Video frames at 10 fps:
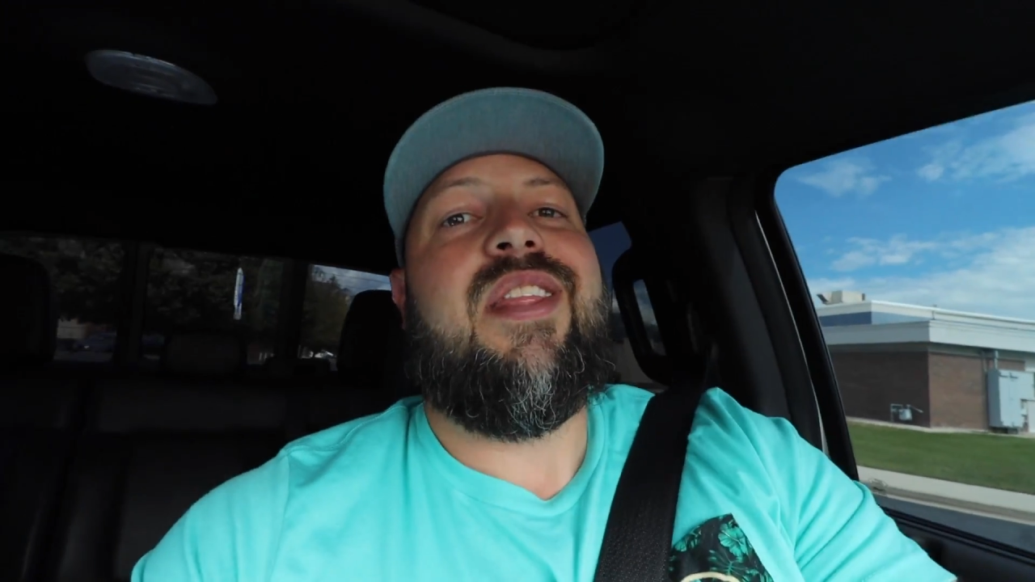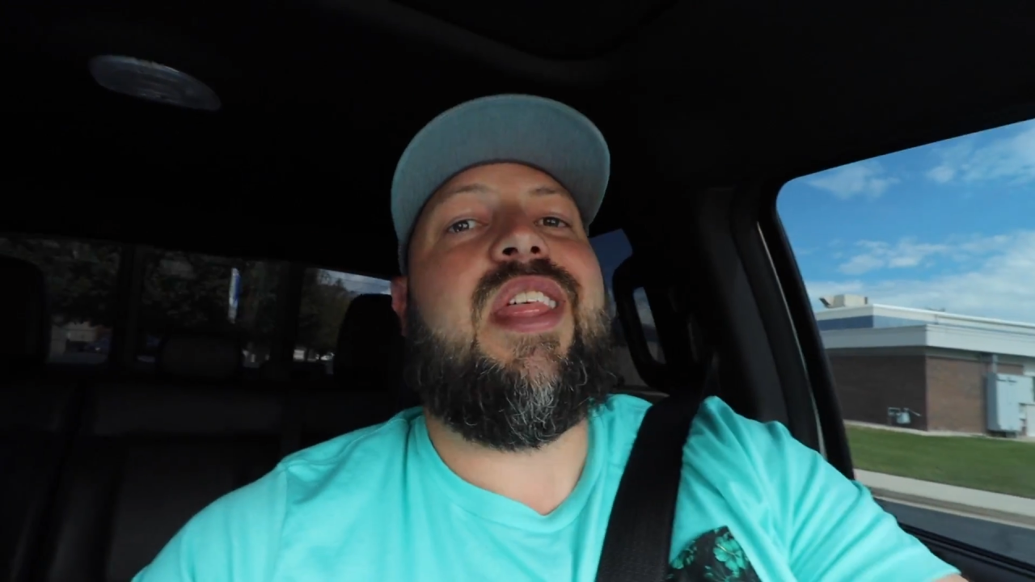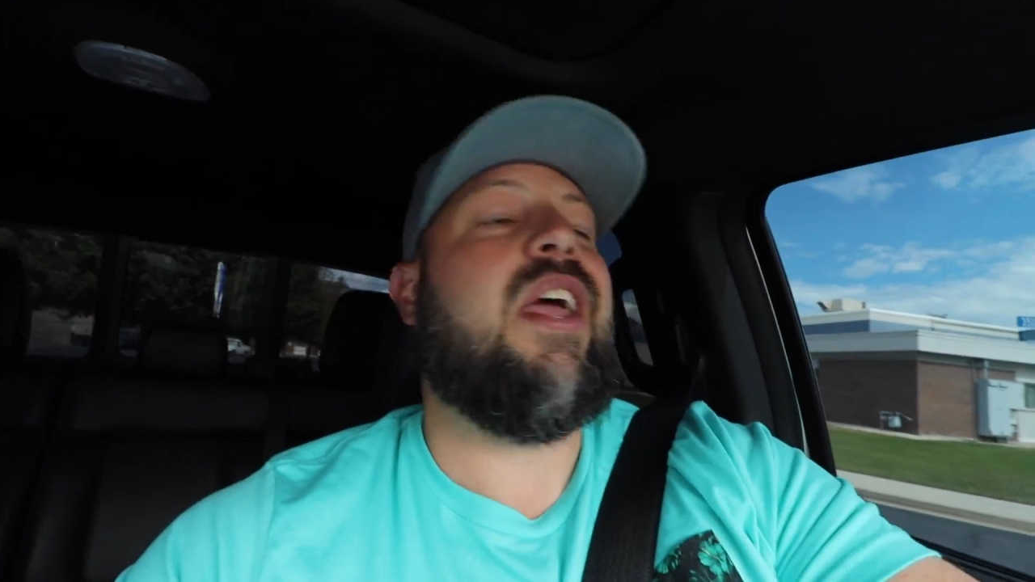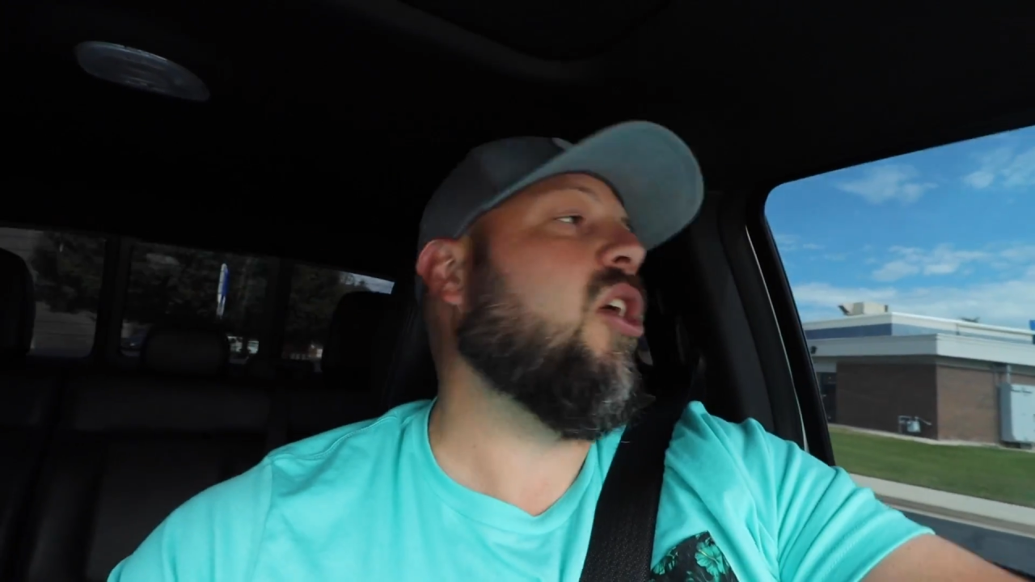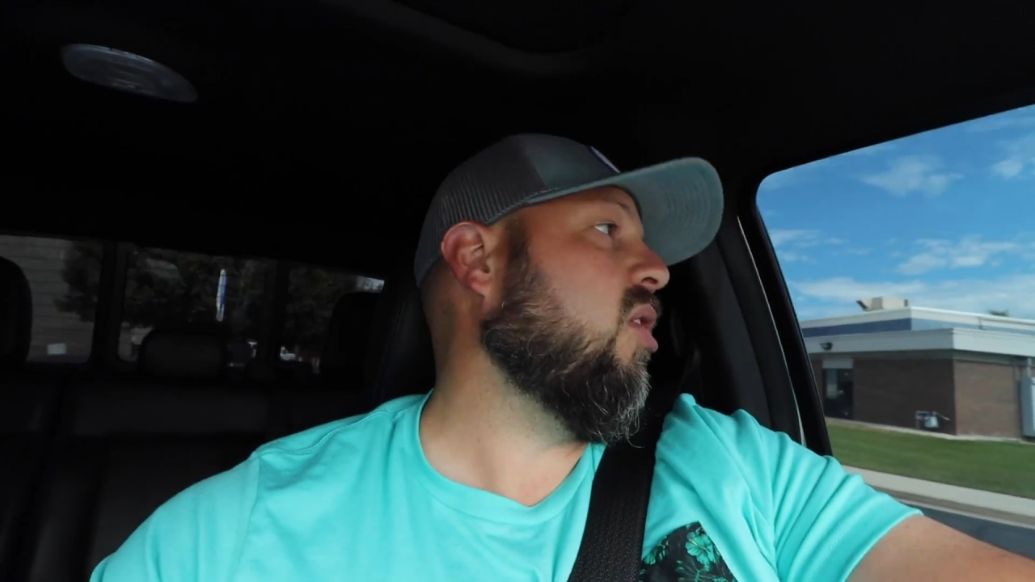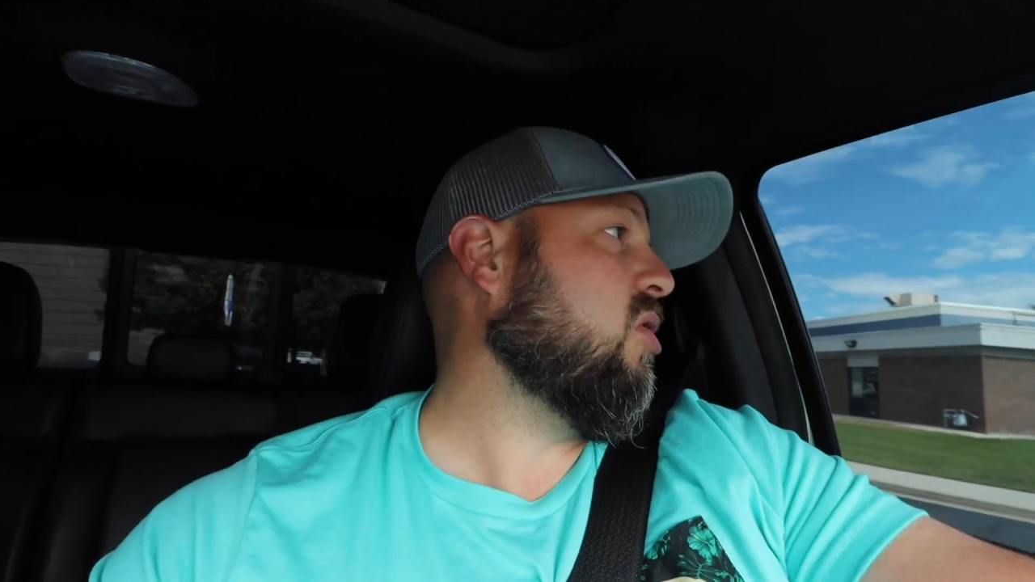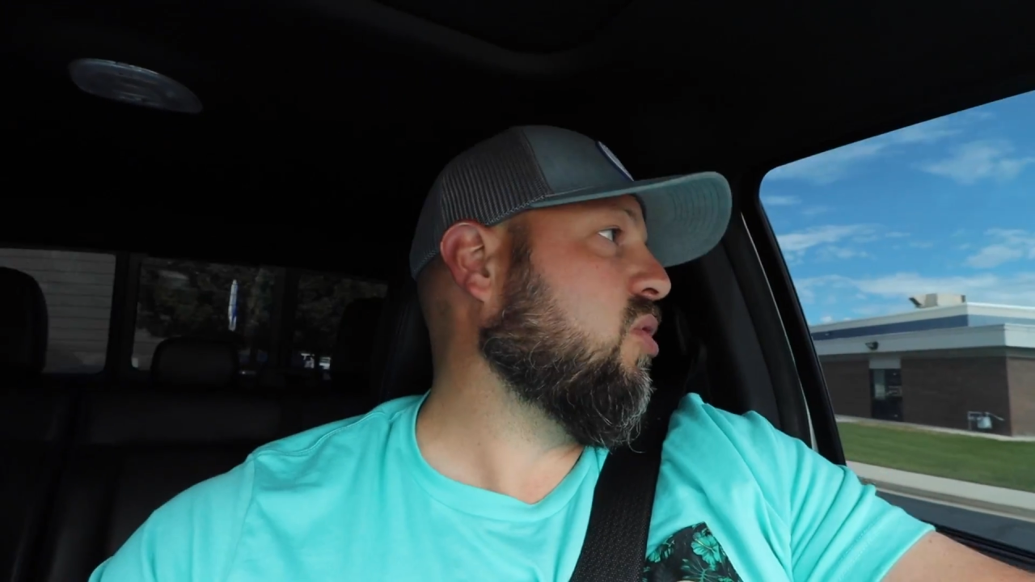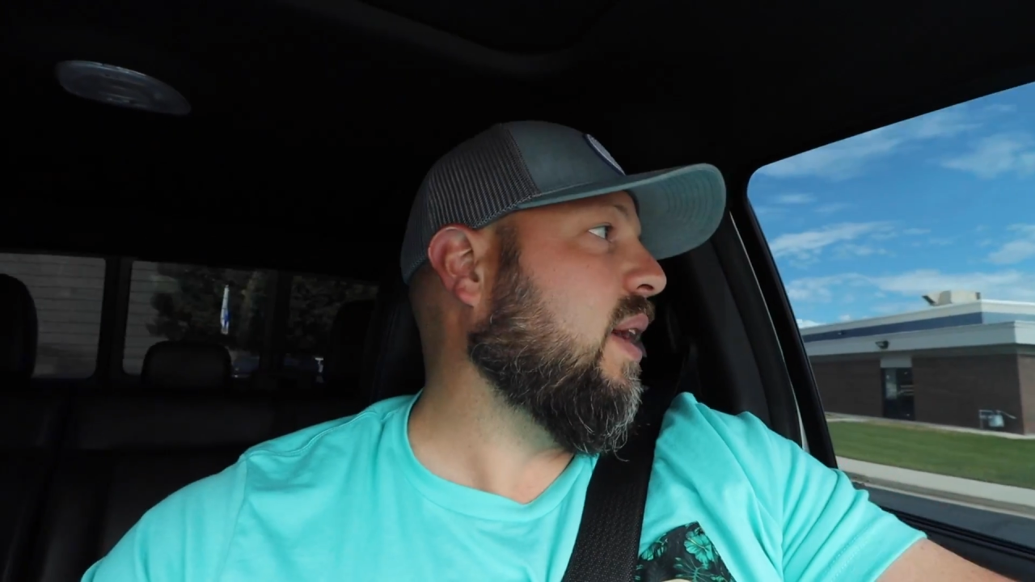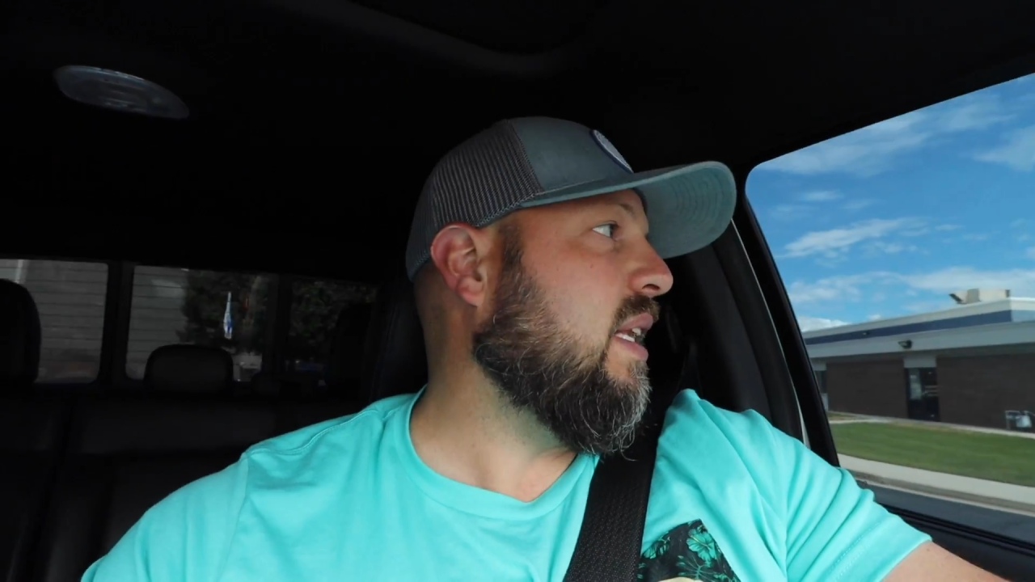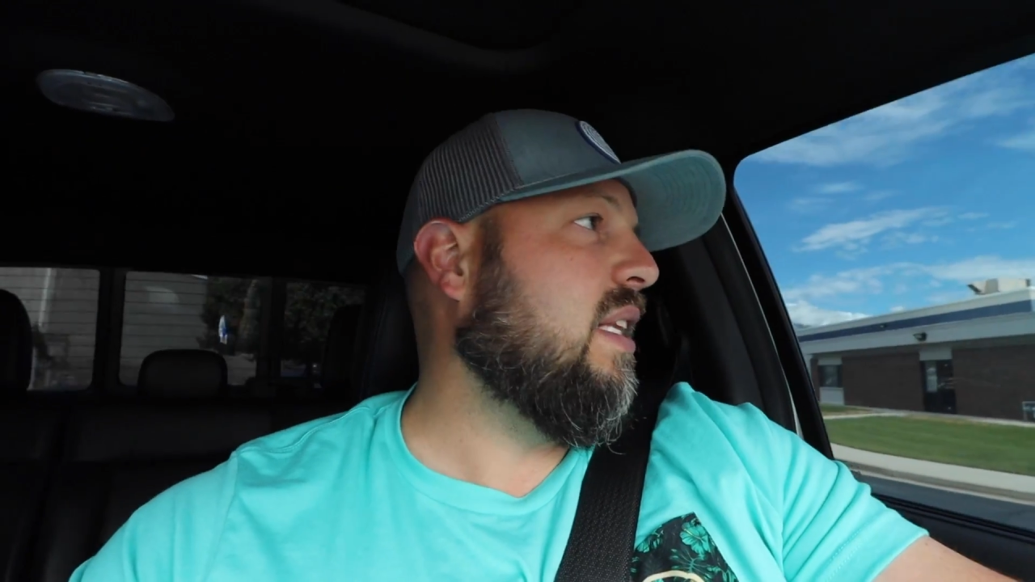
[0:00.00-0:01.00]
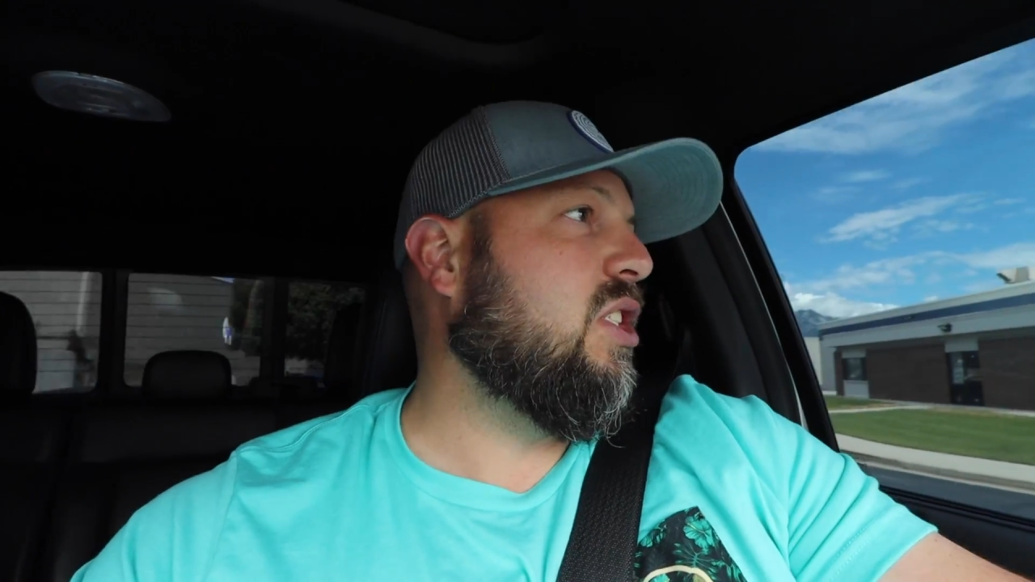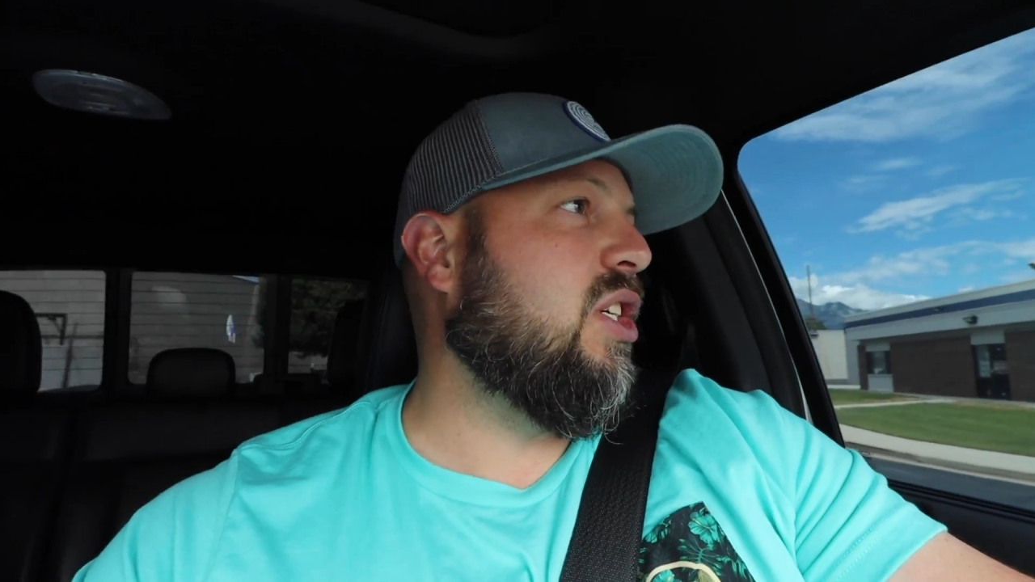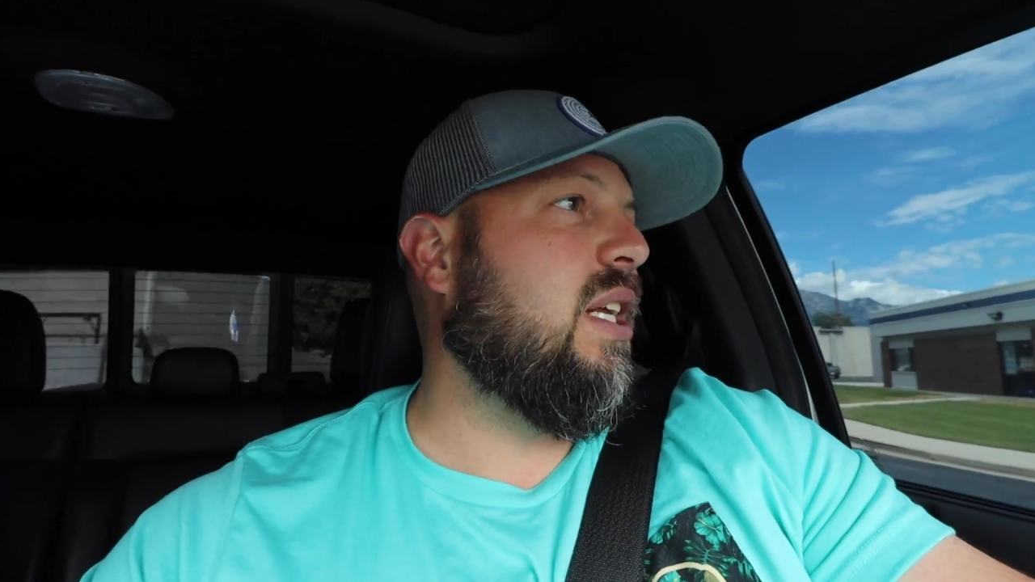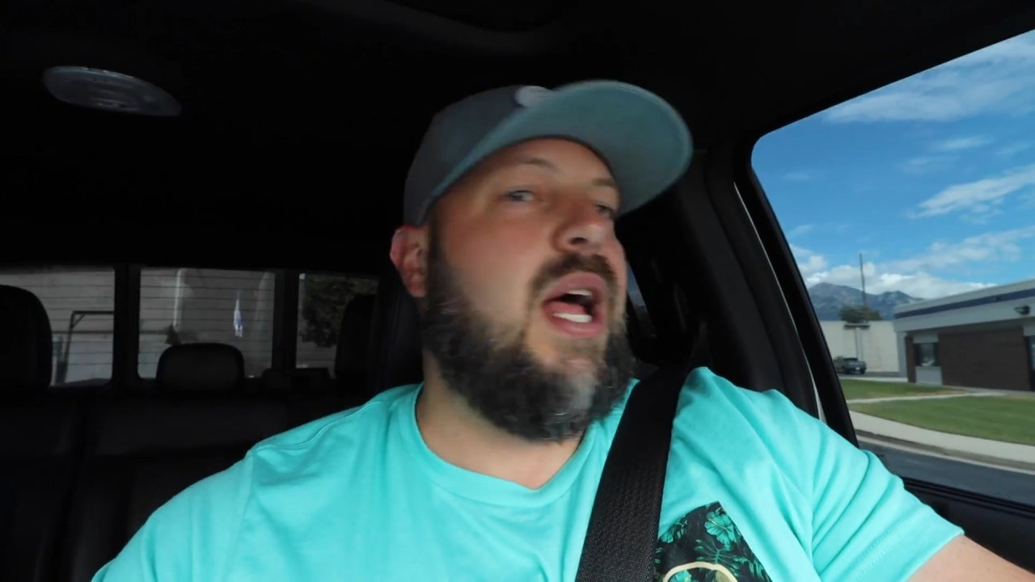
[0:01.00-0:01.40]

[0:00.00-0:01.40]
They are straight legit.